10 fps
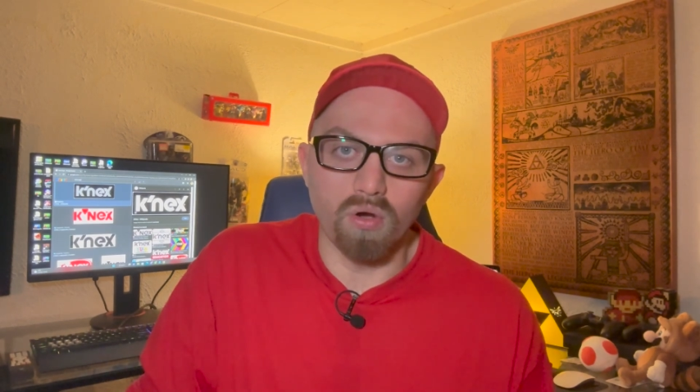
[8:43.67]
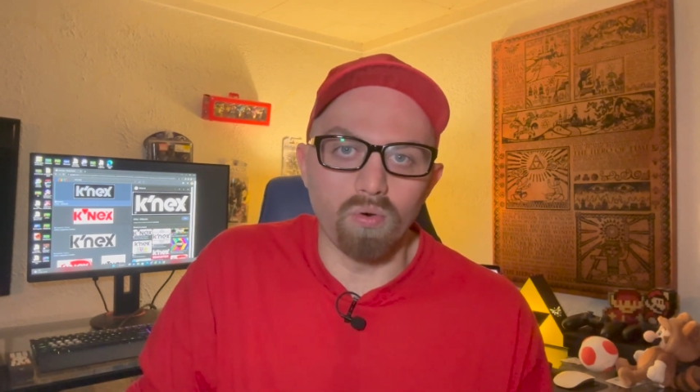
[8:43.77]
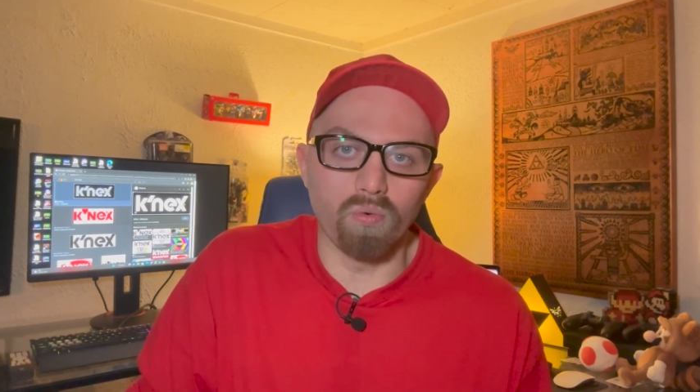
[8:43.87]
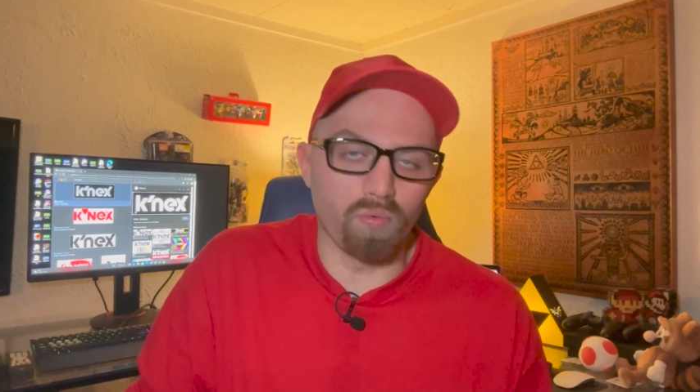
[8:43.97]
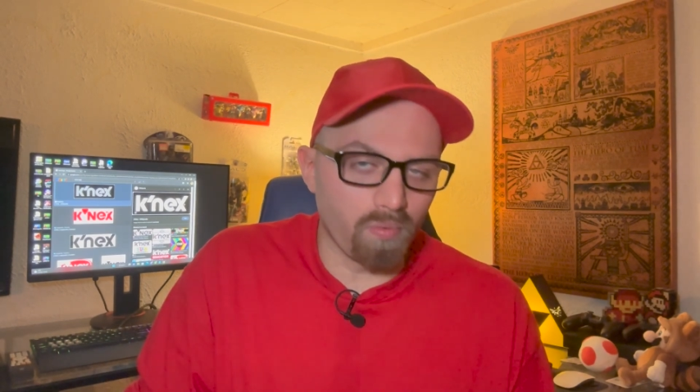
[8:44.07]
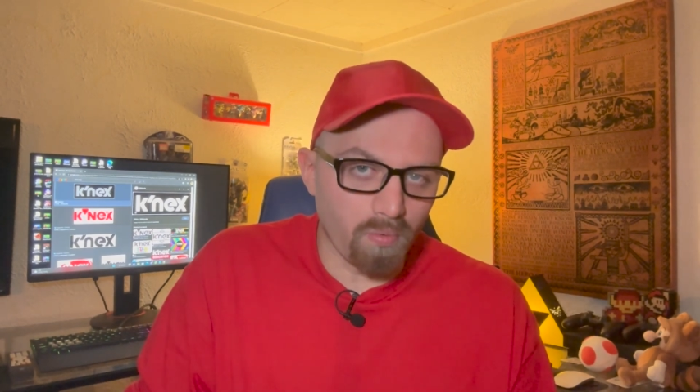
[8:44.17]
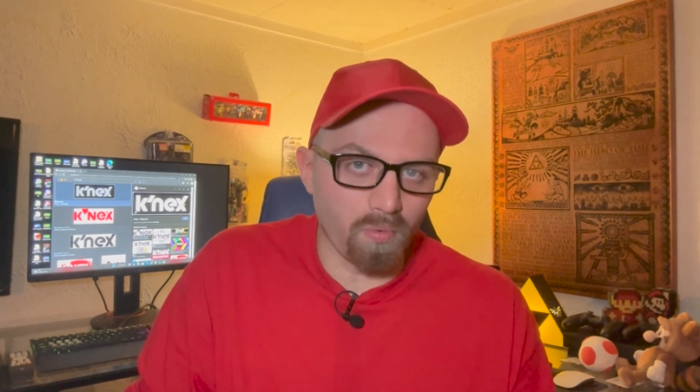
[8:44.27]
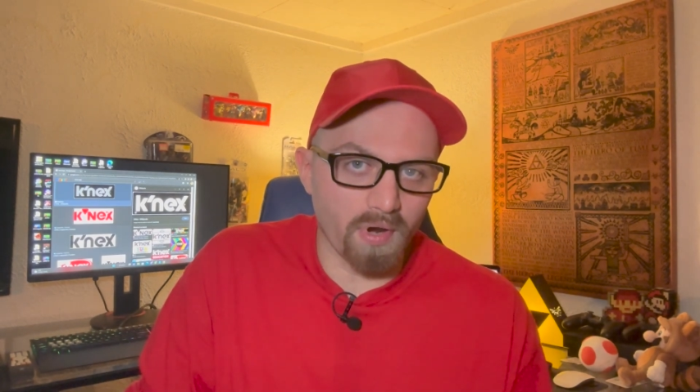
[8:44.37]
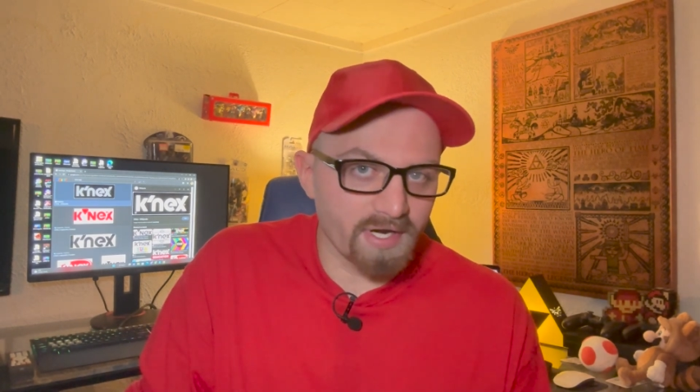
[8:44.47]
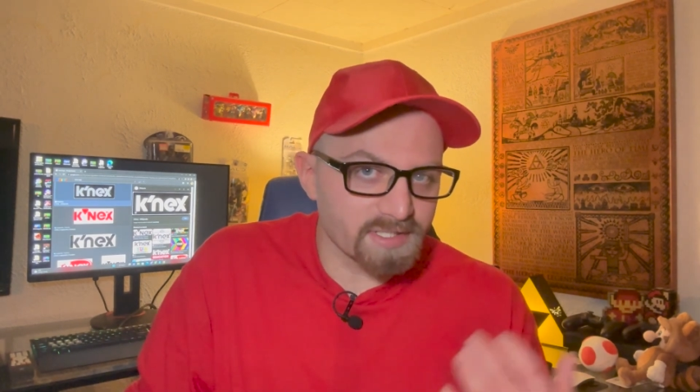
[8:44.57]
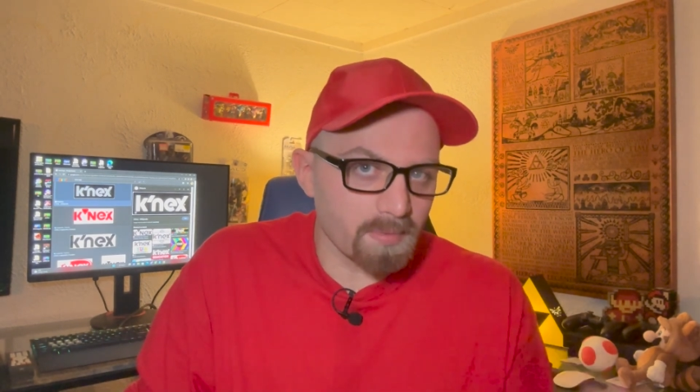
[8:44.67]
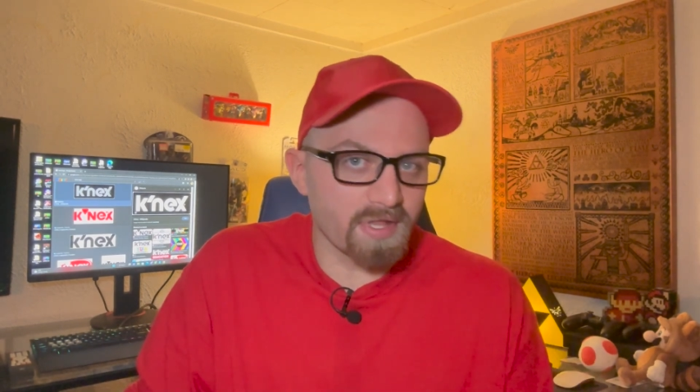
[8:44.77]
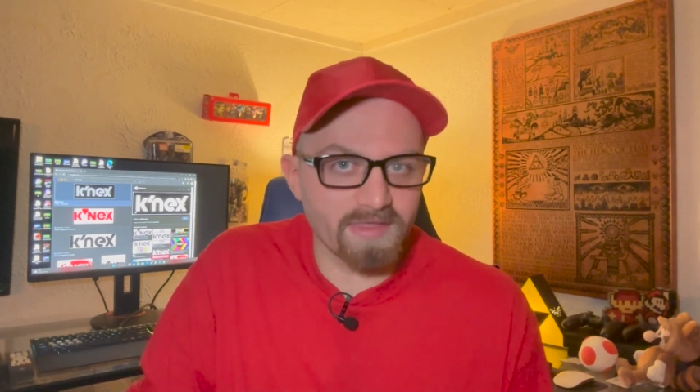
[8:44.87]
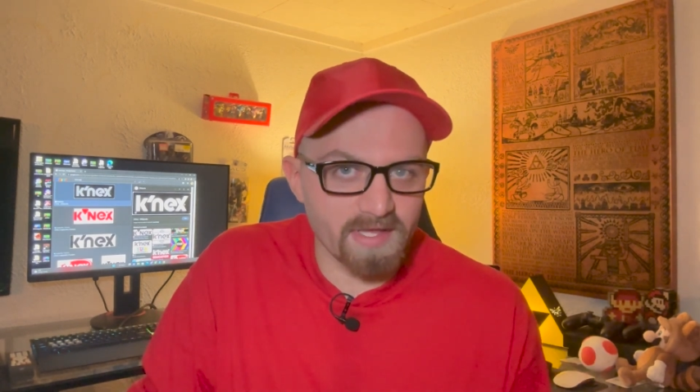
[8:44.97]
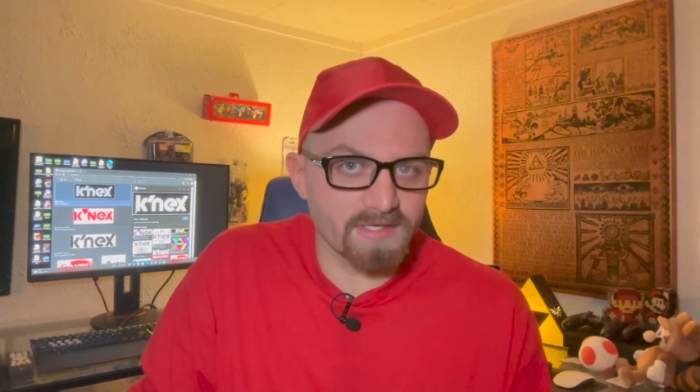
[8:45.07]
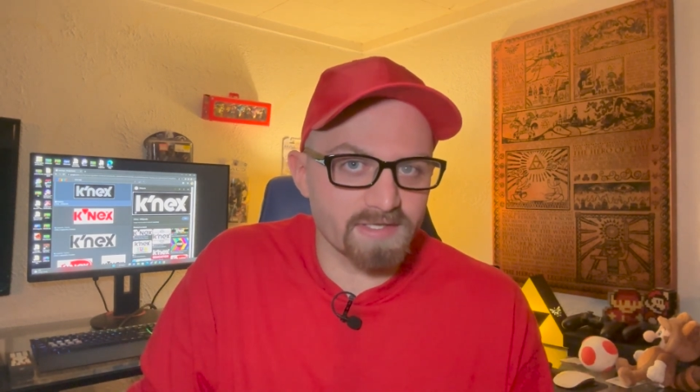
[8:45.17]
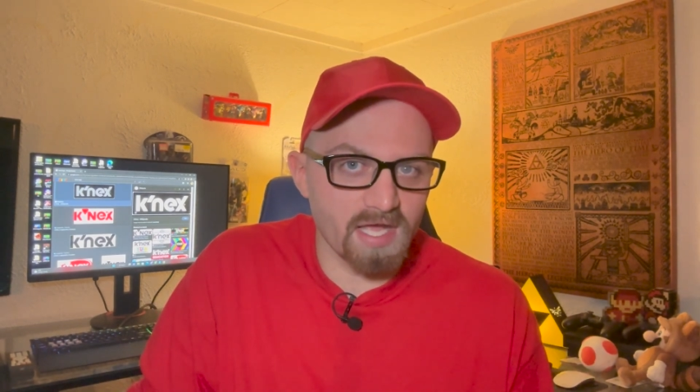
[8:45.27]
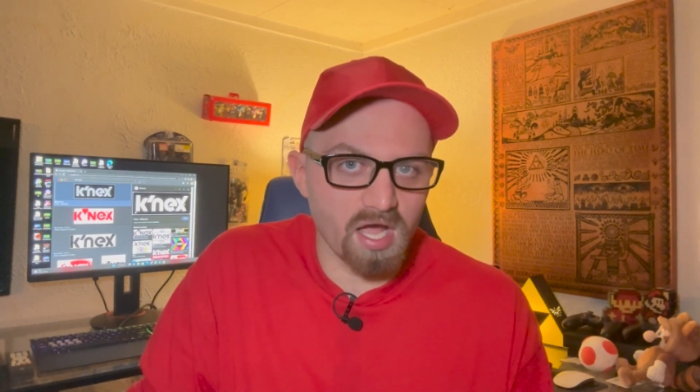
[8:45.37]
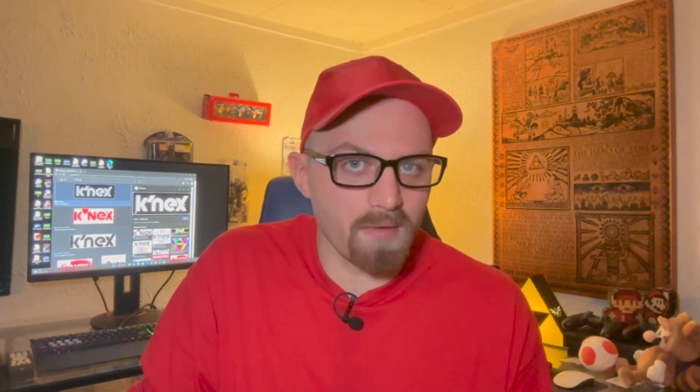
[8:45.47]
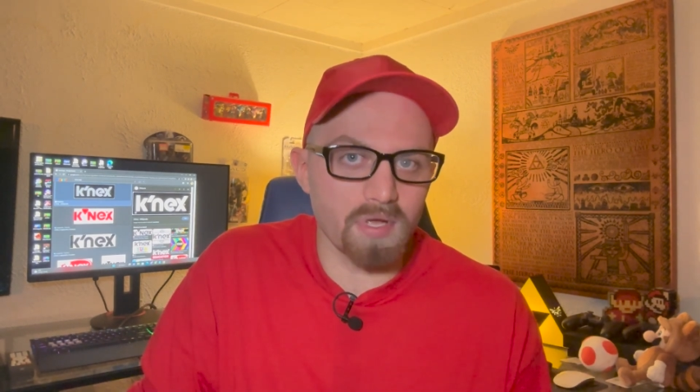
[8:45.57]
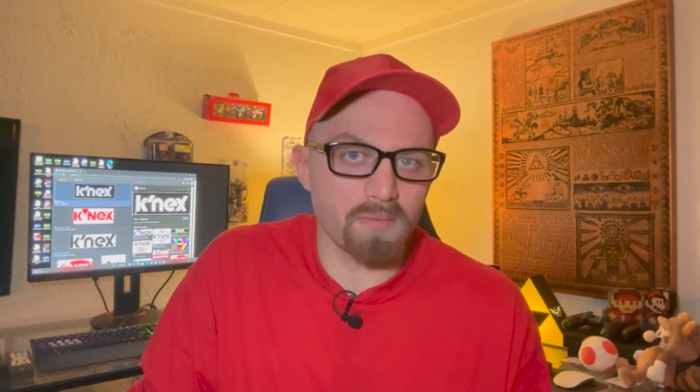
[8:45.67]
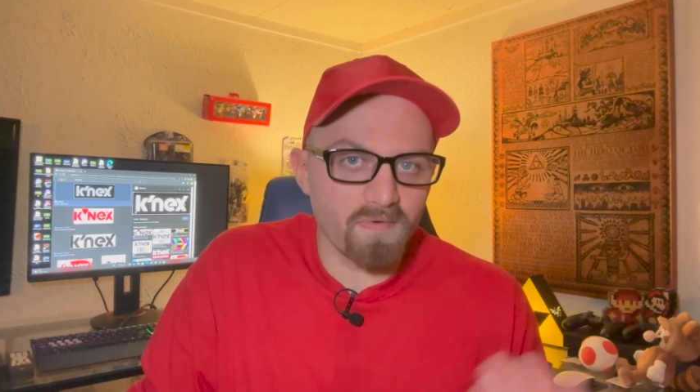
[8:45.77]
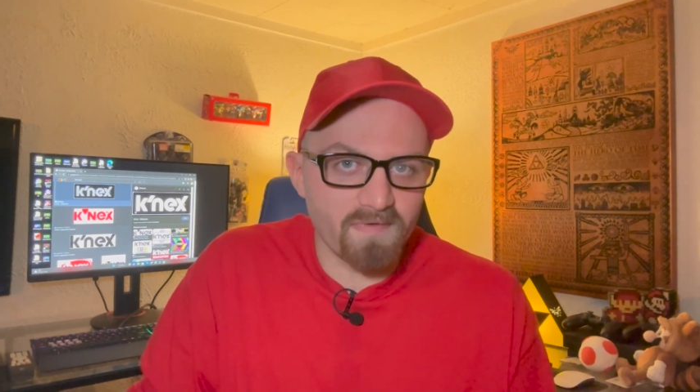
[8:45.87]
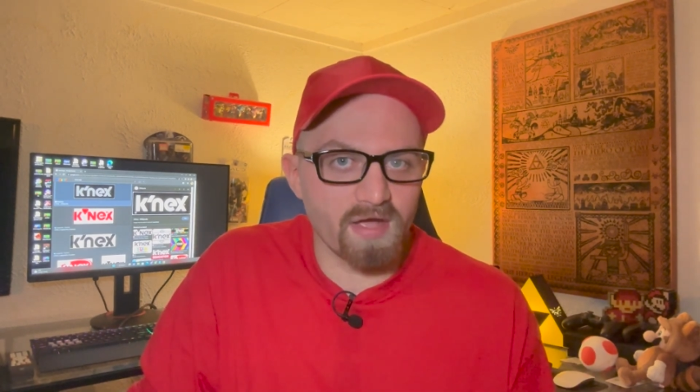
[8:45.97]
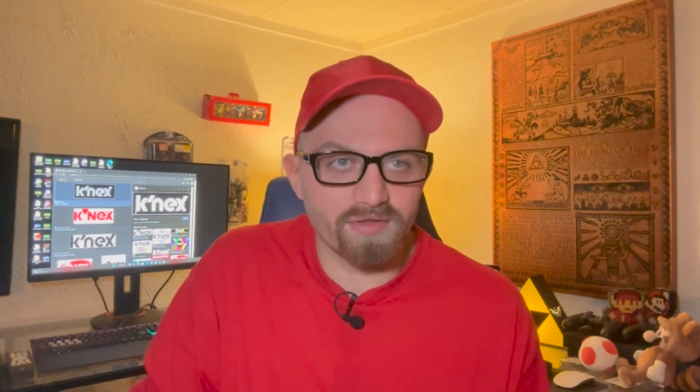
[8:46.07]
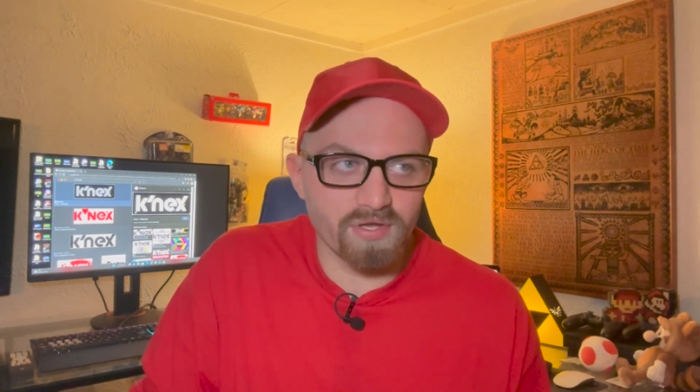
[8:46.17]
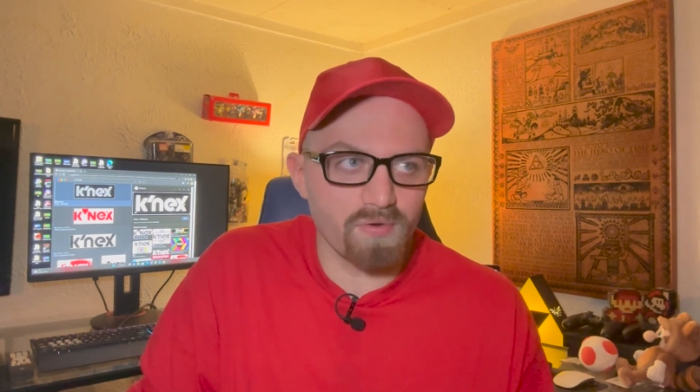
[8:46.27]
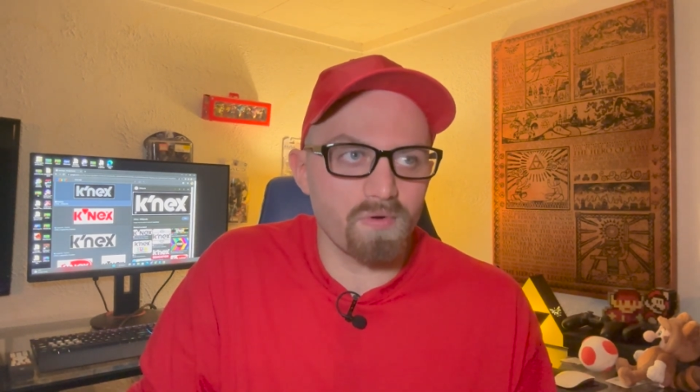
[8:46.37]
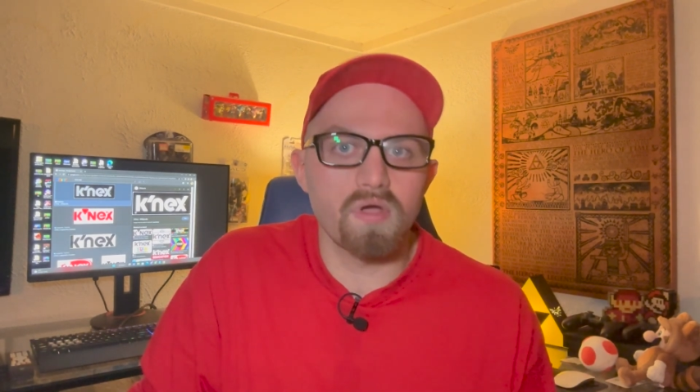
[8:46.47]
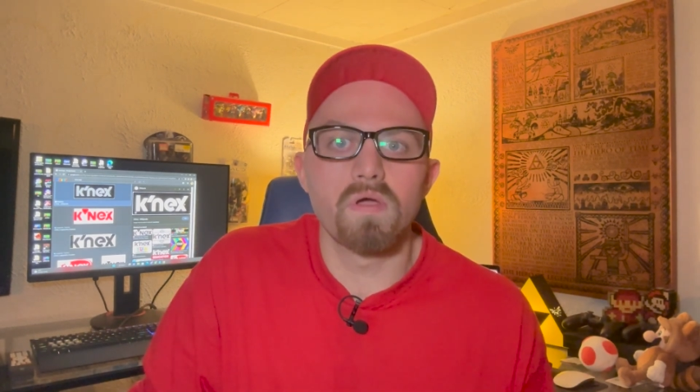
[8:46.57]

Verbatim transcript: What are some of the things that I'm going to move on to?